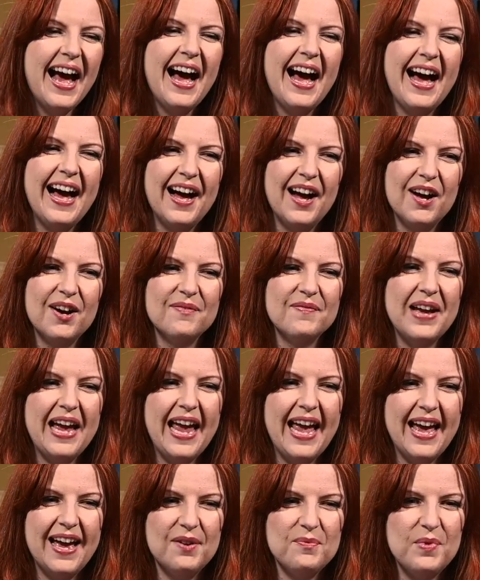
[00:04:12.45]

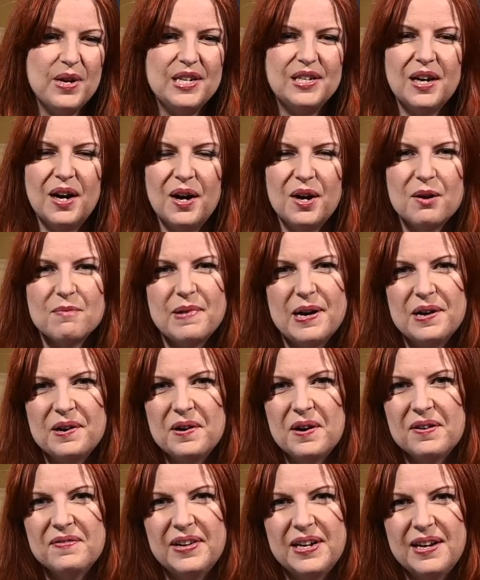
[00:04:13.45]
And we talk about
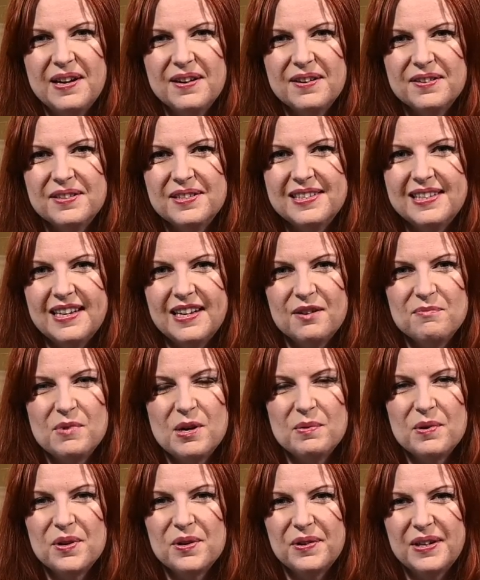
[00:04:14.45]
our videos and what
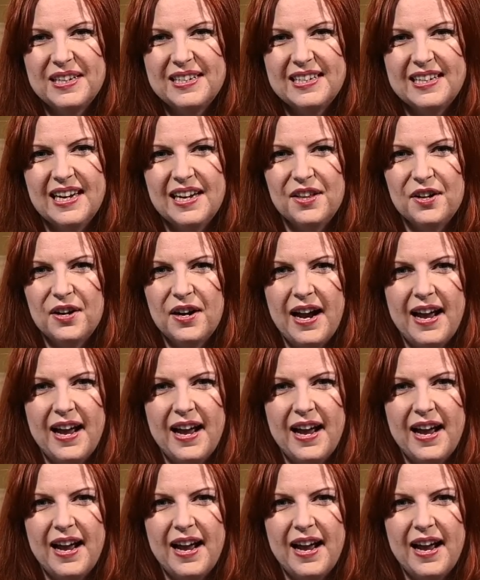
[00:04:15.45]
we're doing together.